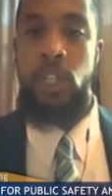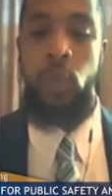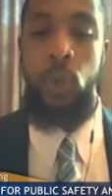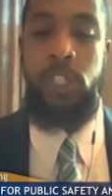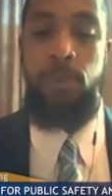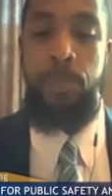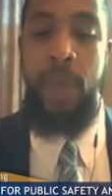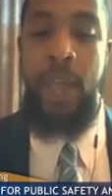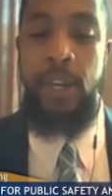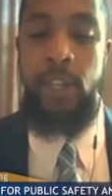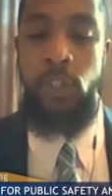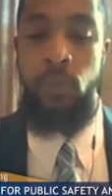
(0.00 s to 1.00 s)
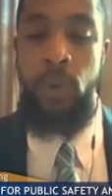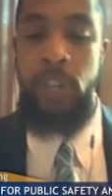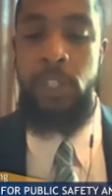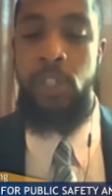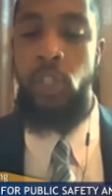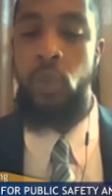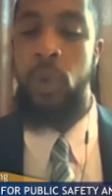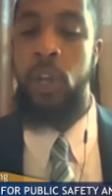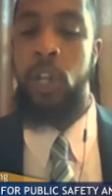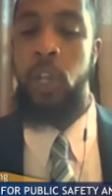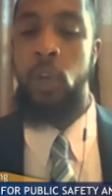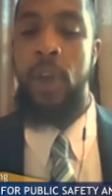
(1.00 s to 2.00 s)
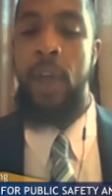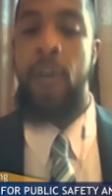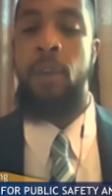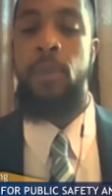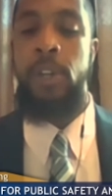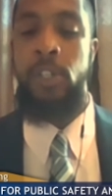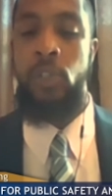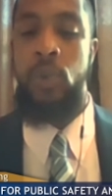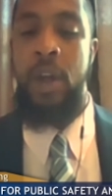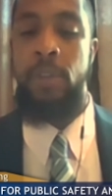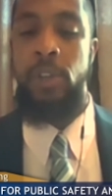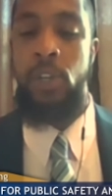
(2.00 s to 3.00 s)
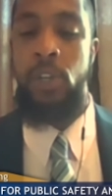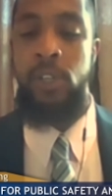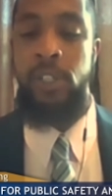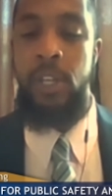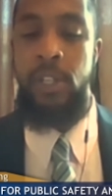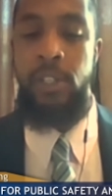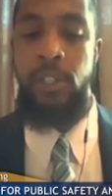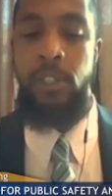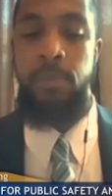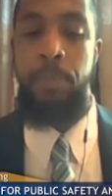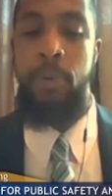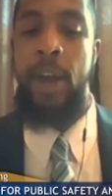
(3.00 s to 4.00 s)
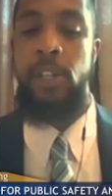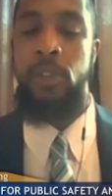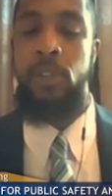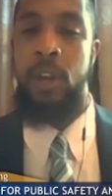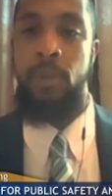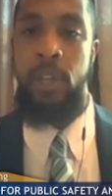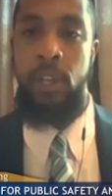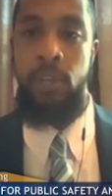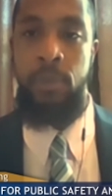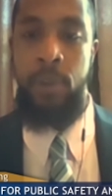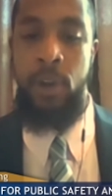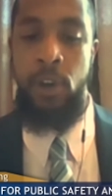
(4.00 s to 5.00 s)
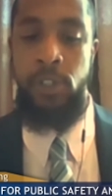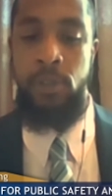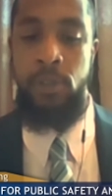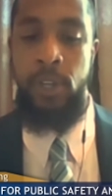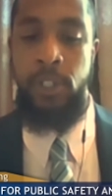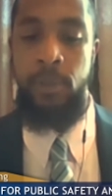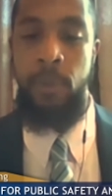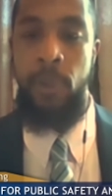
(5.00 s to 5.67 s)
to expand its reach to include outreach to our returning citizens prior to their release from incarceration.